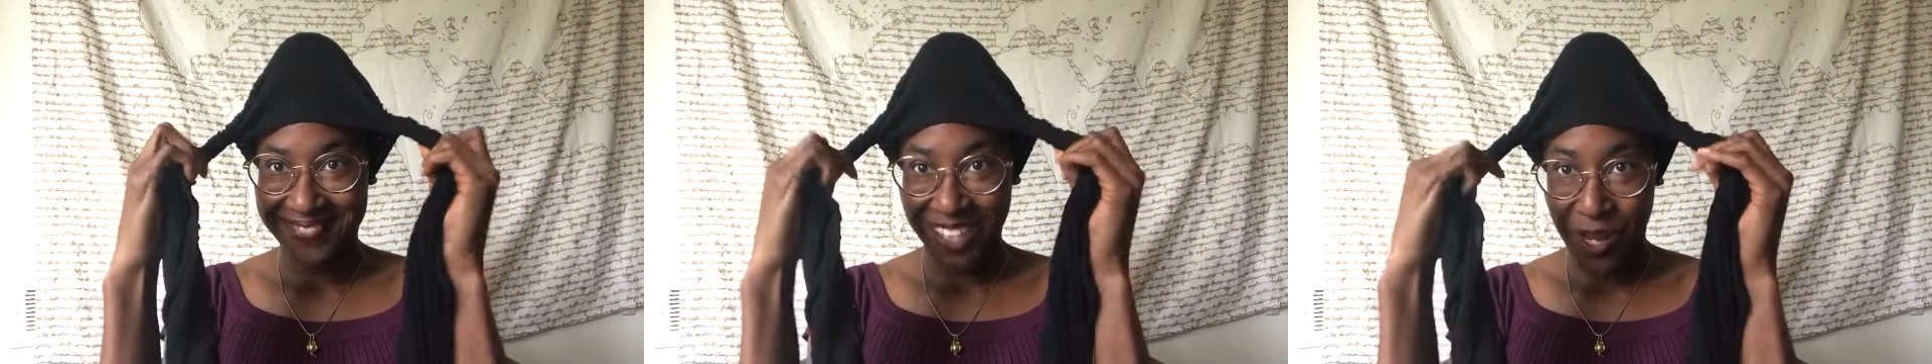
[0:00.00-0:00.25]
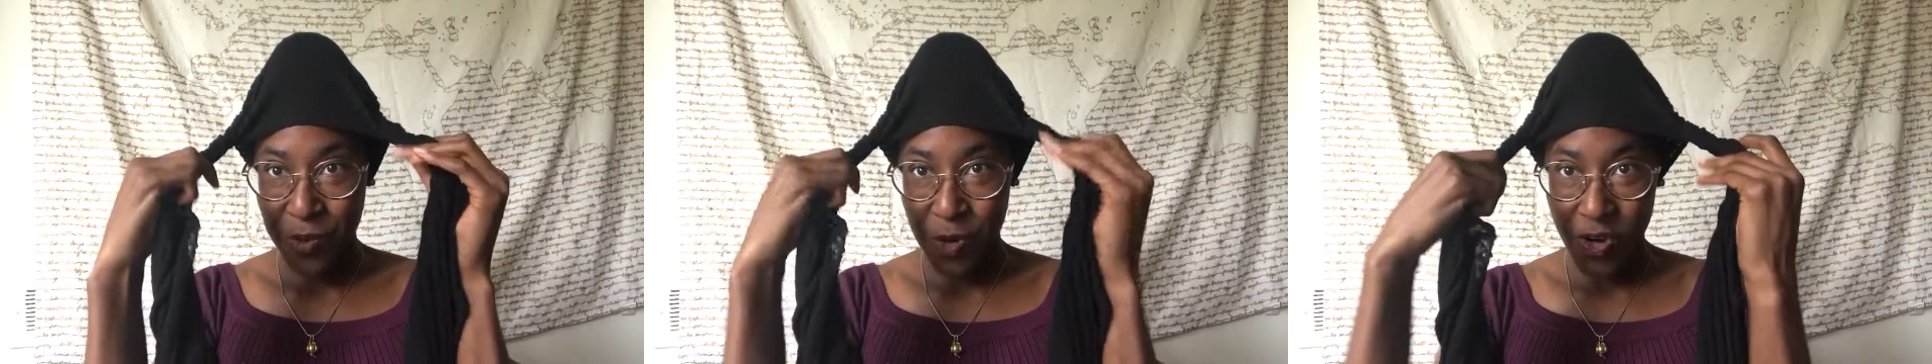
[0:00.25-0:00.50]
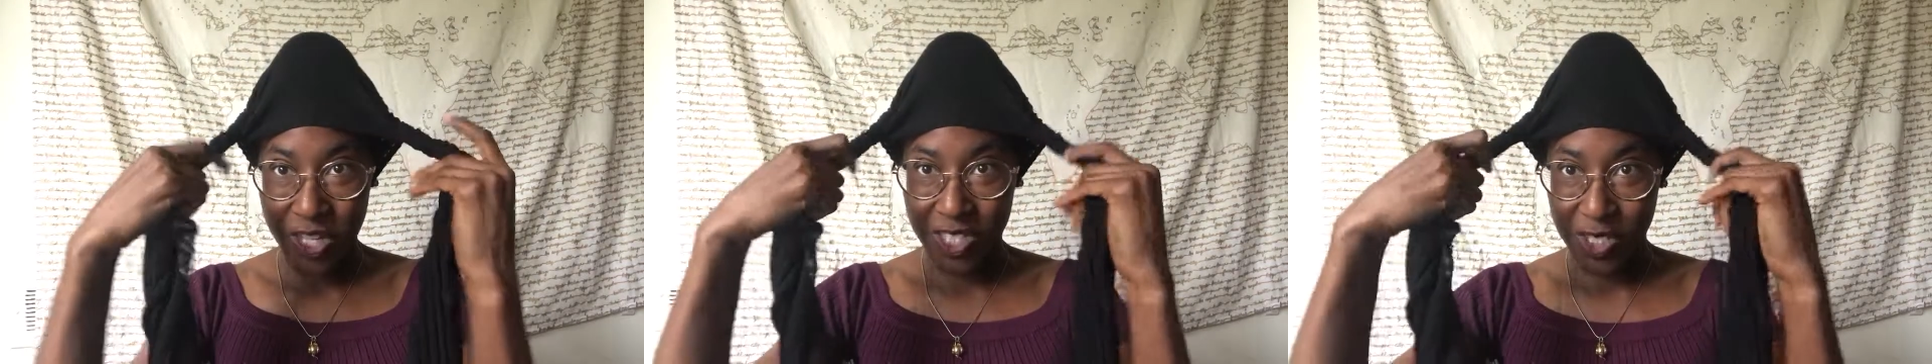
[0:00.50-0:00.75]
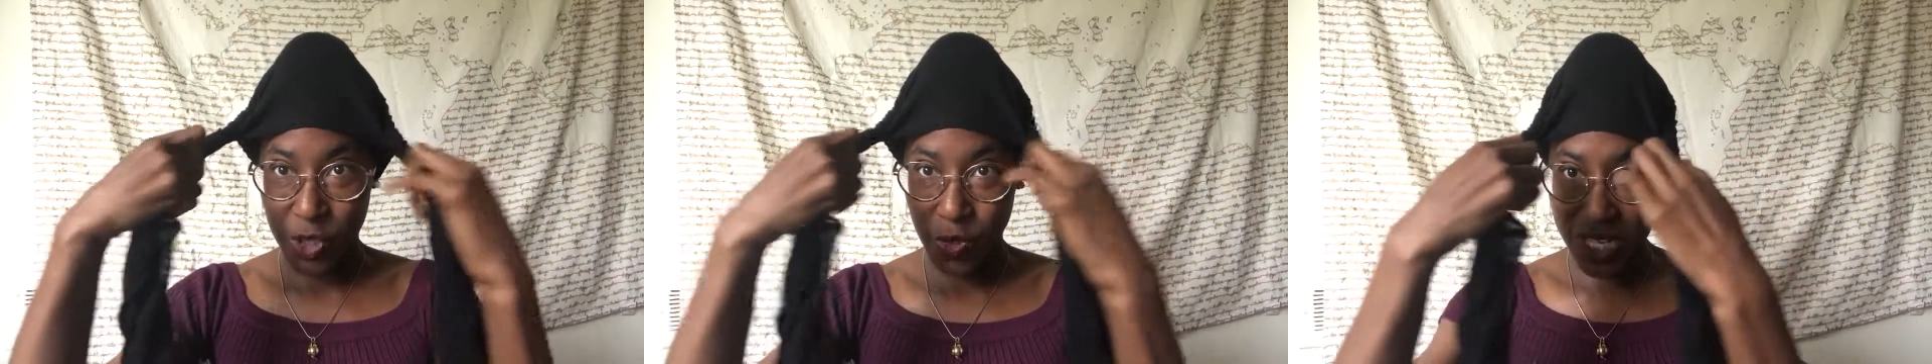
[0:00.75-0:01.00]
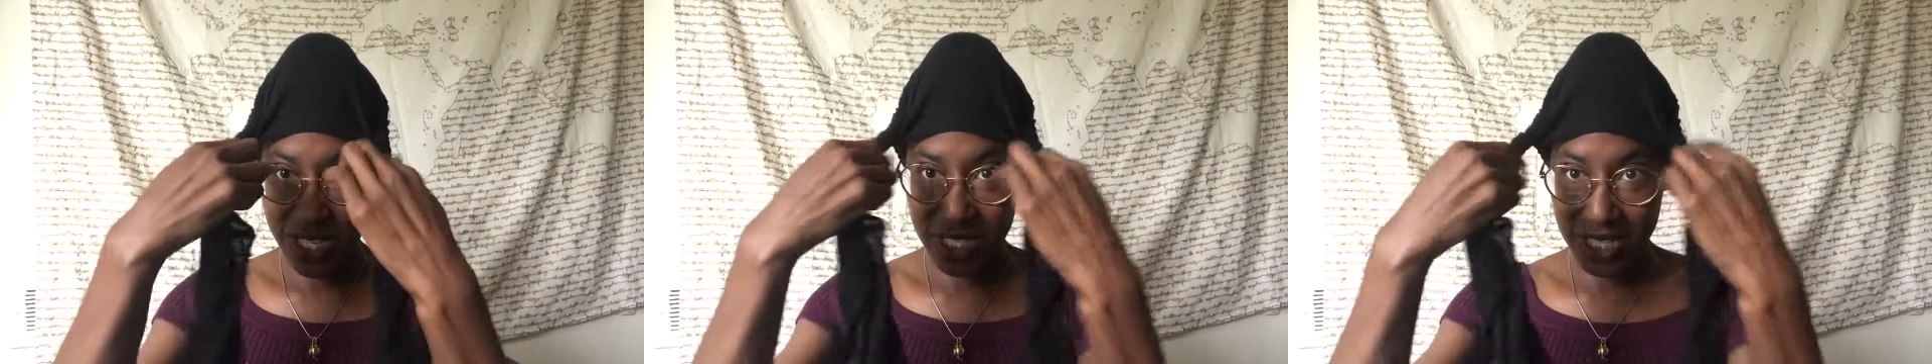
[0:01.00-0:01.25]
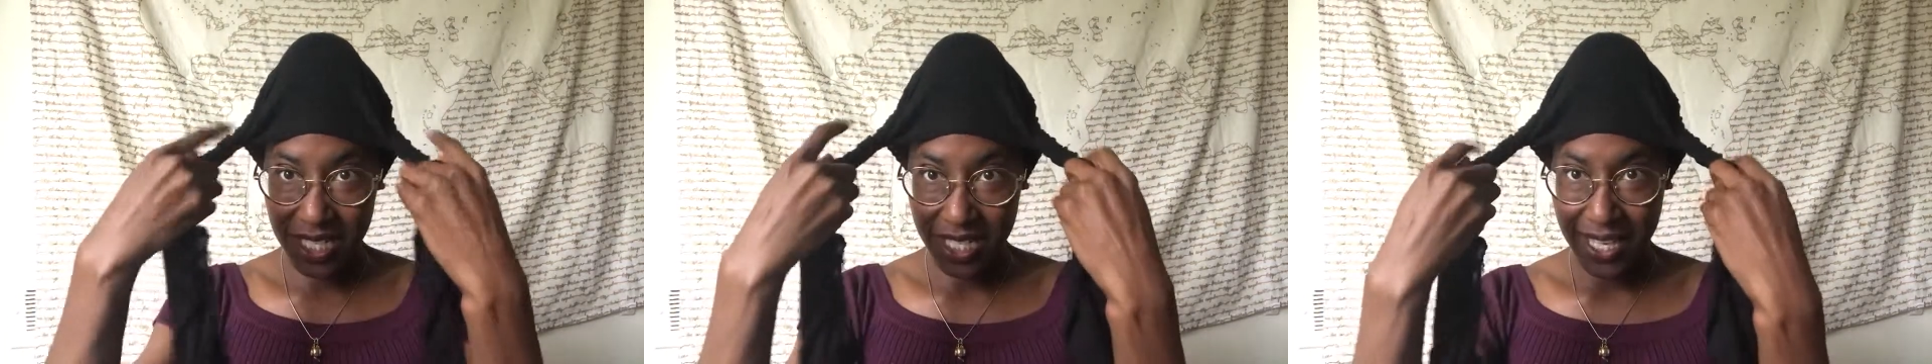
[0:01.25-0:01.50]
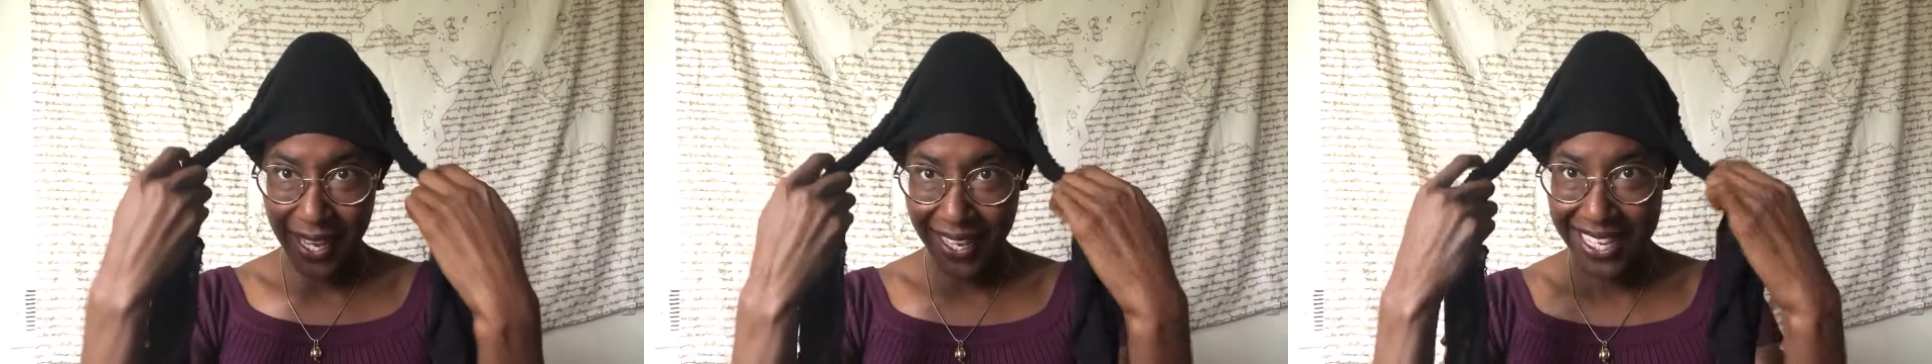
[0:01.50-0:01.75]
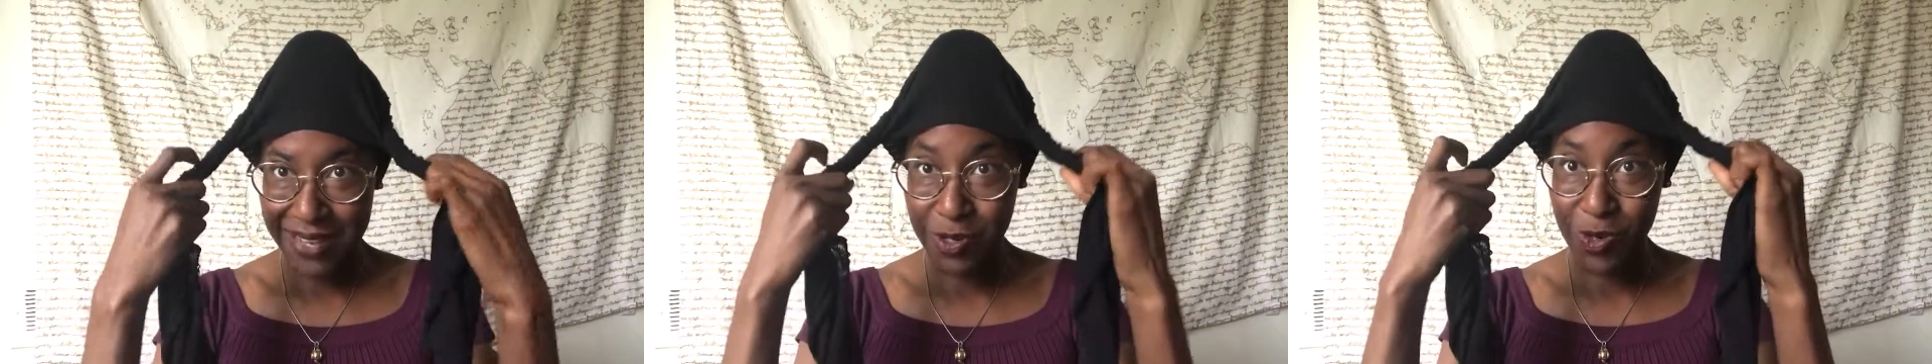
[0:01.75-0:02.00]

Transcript: So I'm going to twist and keep